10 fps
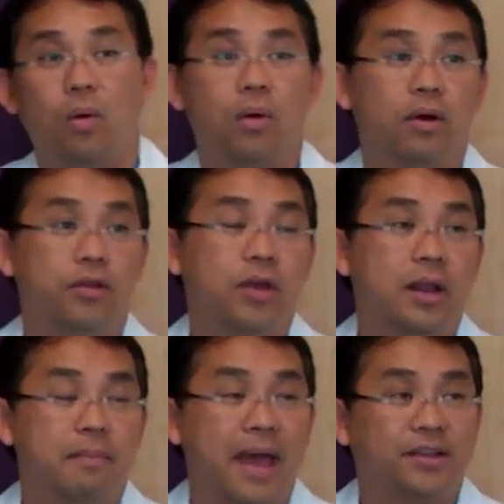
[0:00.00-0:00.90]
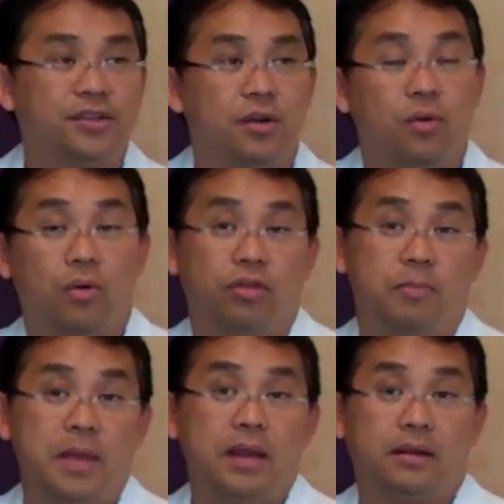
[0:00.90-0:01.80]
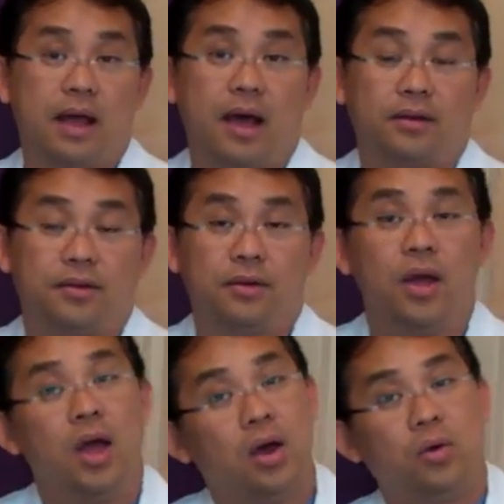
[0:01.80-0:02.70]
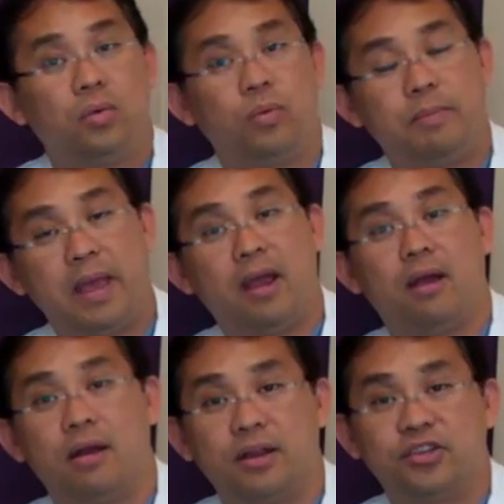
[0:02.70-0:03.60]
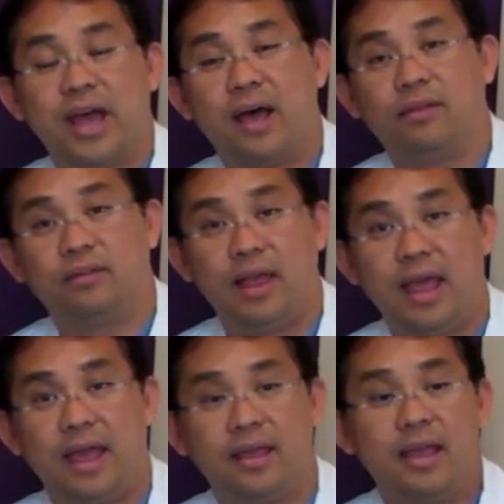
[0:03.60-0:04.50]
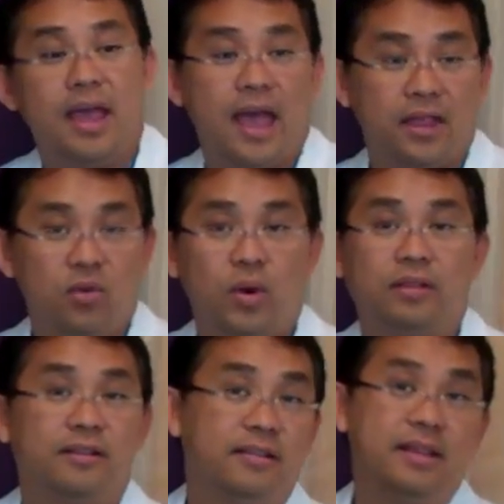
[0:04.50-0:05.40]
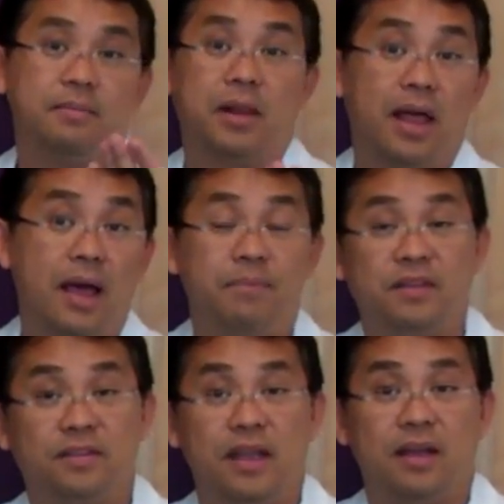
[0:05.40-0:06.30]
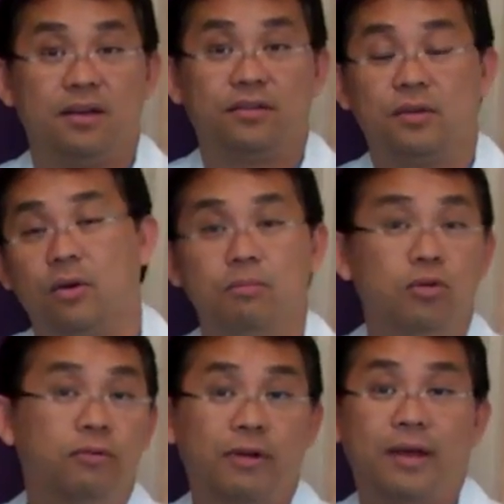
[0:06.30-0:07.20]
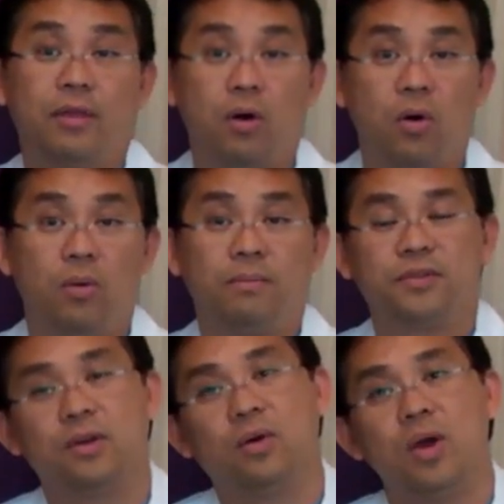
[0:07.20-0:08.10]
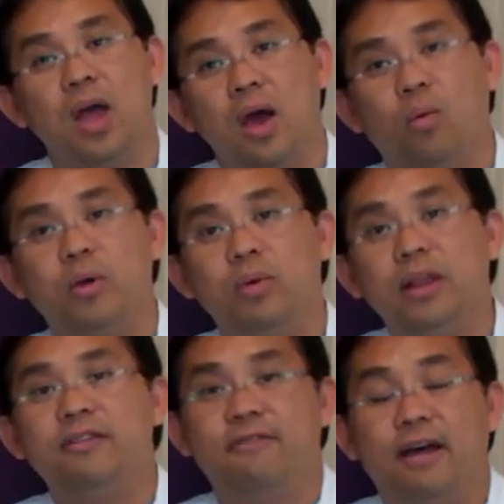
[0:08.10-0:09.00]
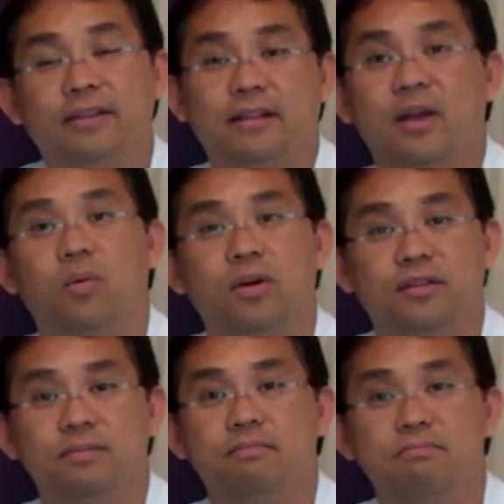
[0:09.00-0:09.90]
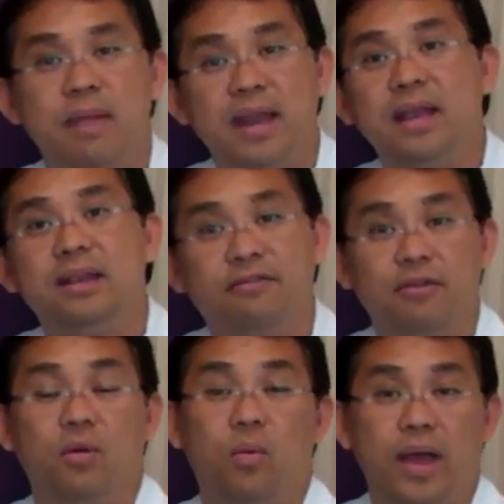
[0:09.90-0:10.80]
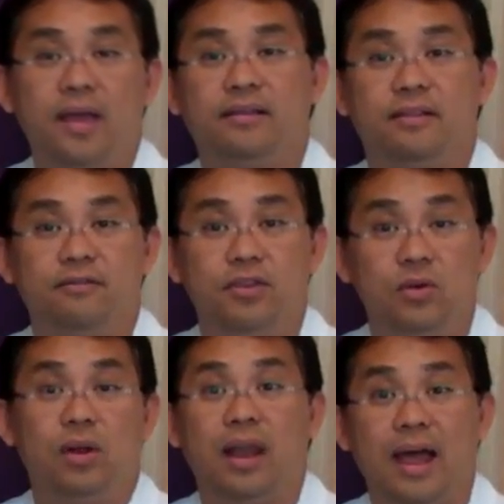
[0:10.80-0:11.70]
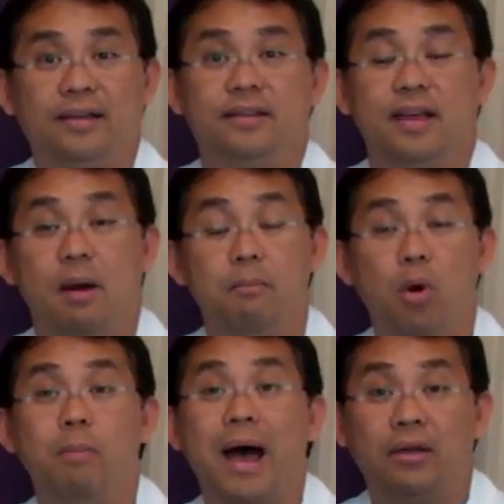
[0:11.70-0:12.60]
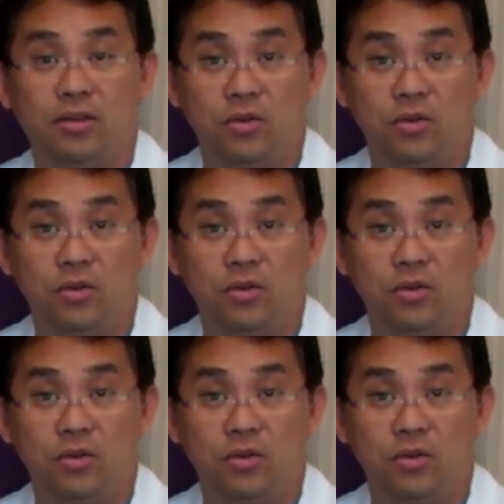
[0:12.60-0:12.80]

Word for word: Or you can imagine an orthopedic doctor who repaired a child's leg and you want to see them climb the stairs or move around the home. So we really felt that there was many different ways of utilizing a mobile